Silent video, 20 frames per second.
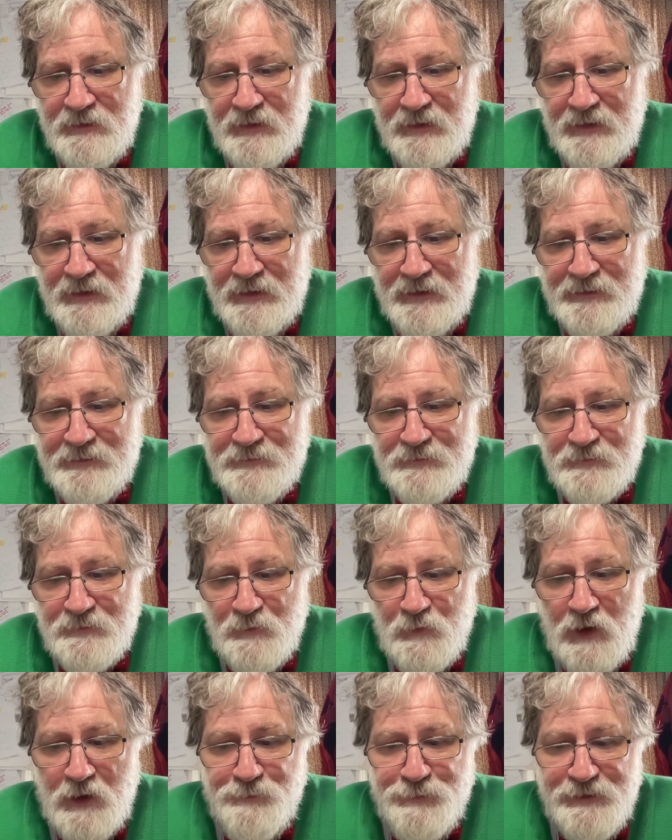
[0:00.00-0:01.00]
And
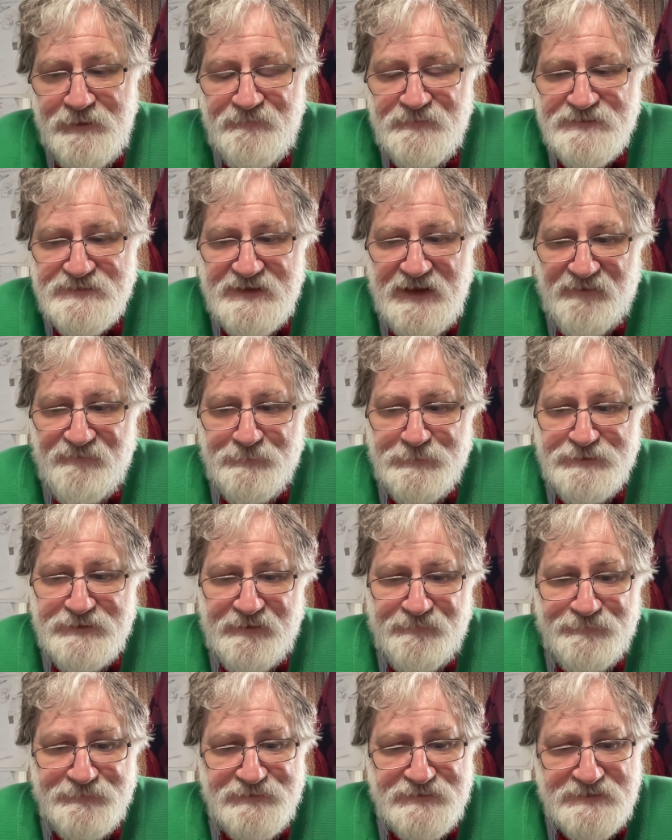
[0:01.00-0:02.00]
while previous government
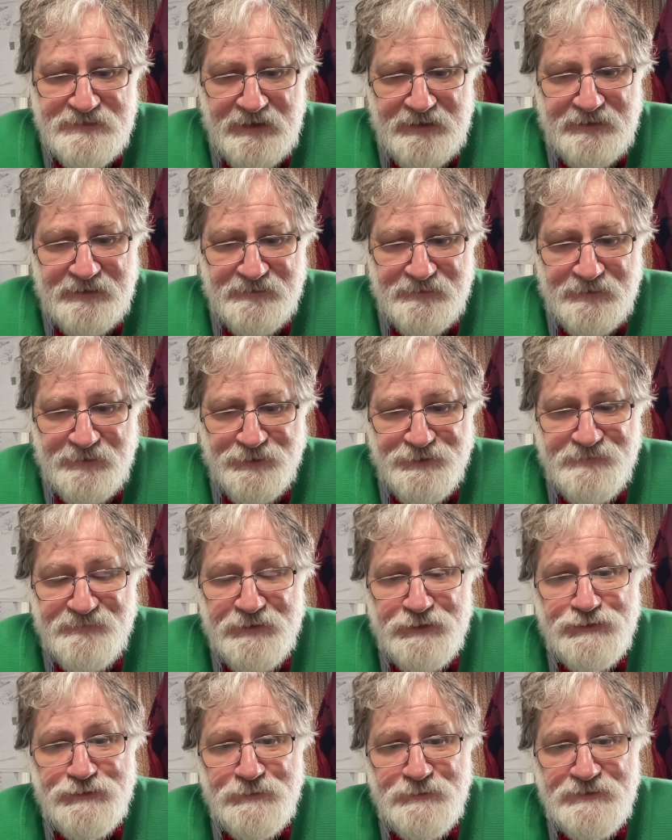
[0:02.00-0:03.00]
efforts like the
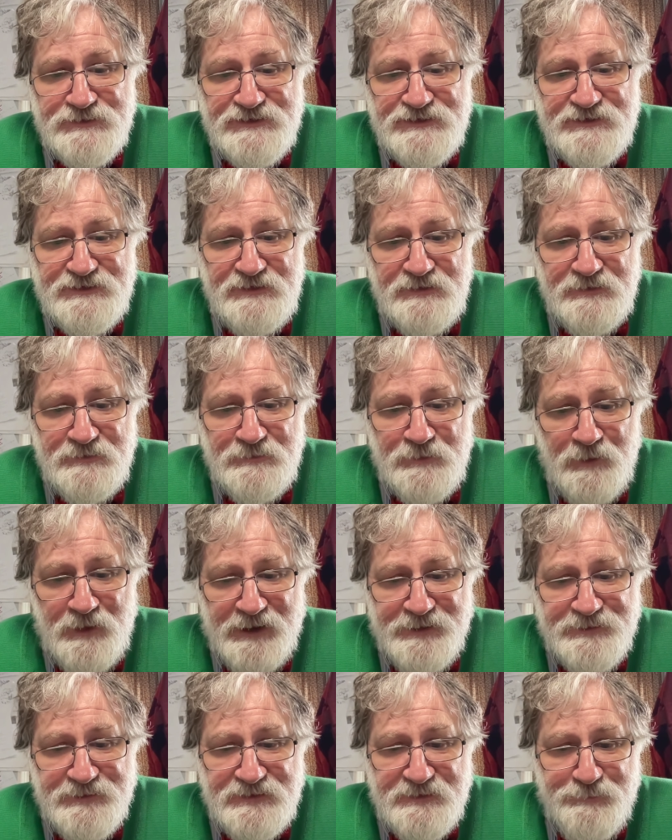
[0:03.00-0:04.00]
controversial
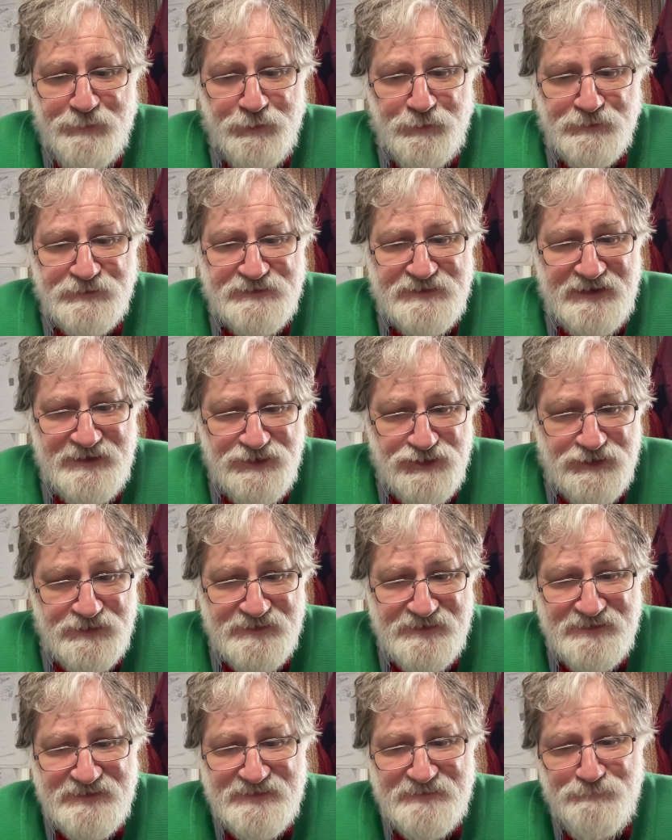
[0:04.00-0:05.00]
Rwanda
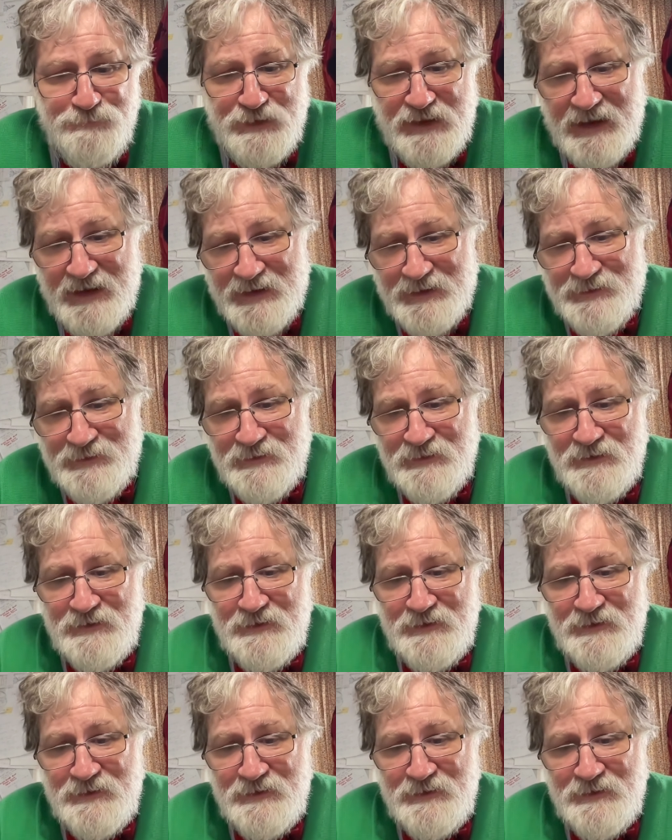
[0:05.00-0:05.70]
deportations plan